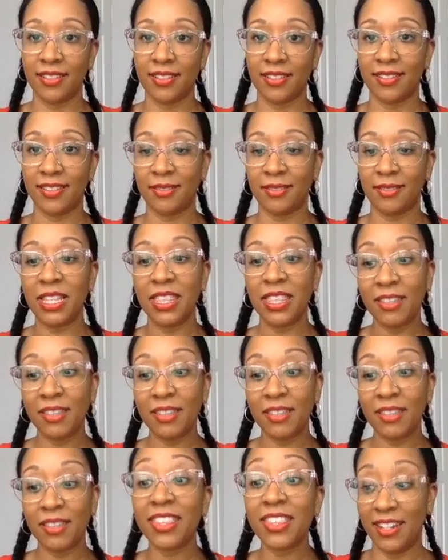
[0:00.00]

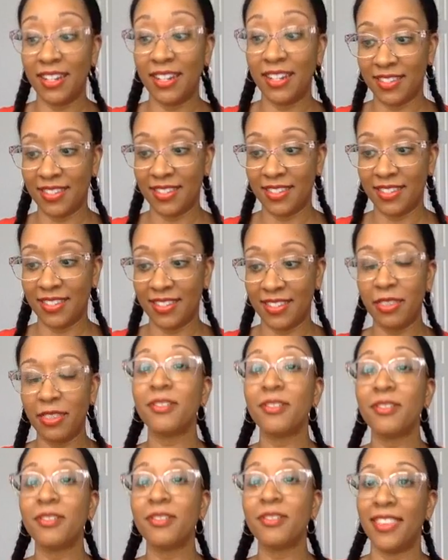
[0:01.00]
one thing that stuck out. There was
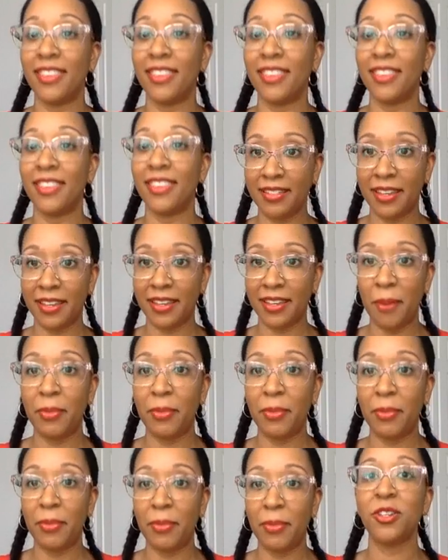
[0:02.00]
a lot of things that stuck out, but
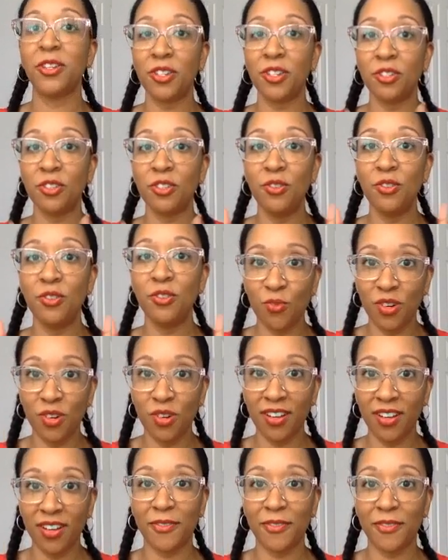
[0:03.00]
I wanted to just choose
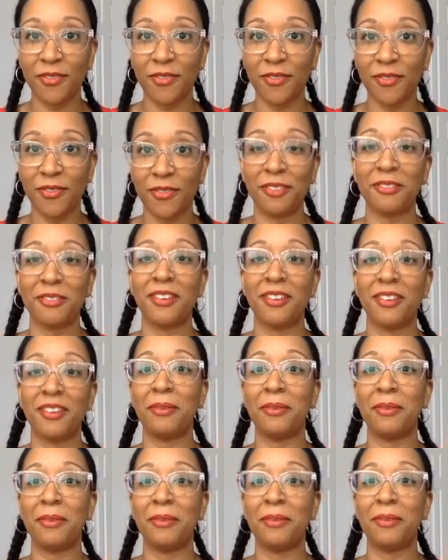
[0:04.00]
one for the video. So I was like,
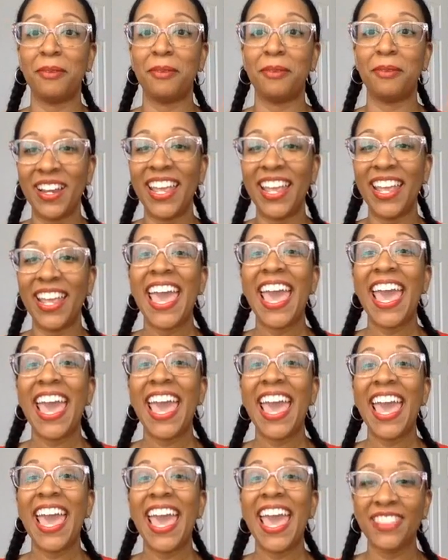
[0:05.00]
I'm going to choose one.
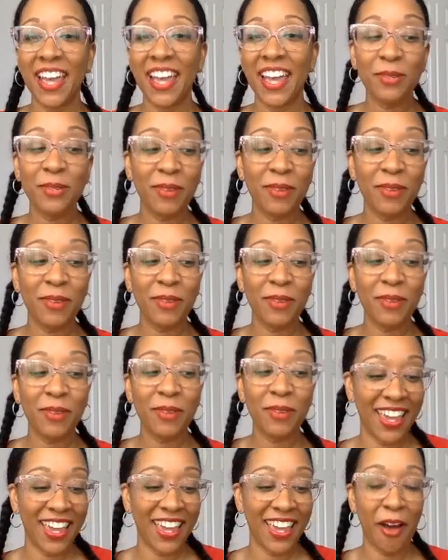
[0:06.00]
And so that's what I wrote
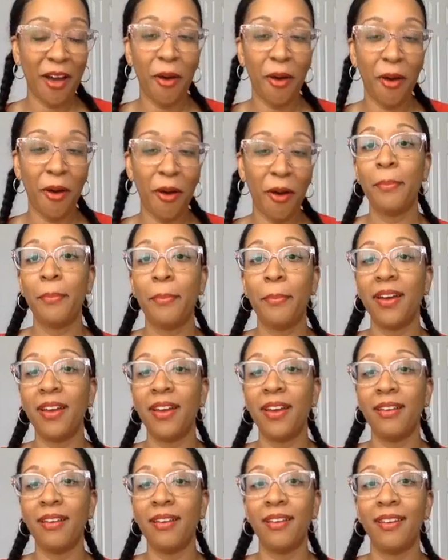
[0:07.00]
down.
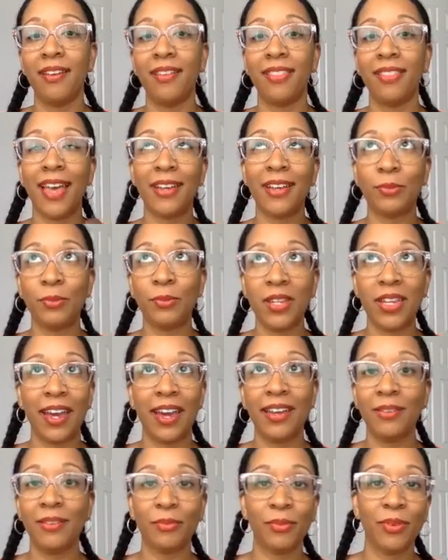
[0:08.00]
But last week I
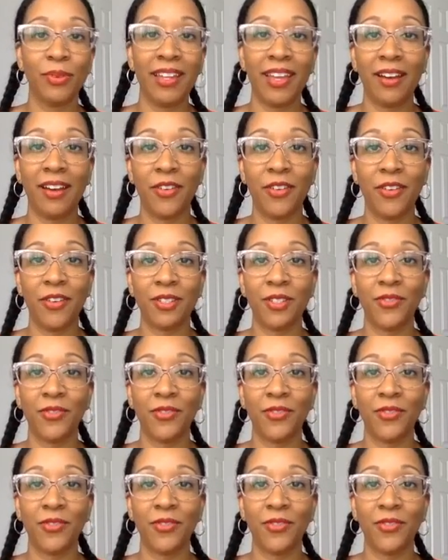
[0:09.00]
had written down verses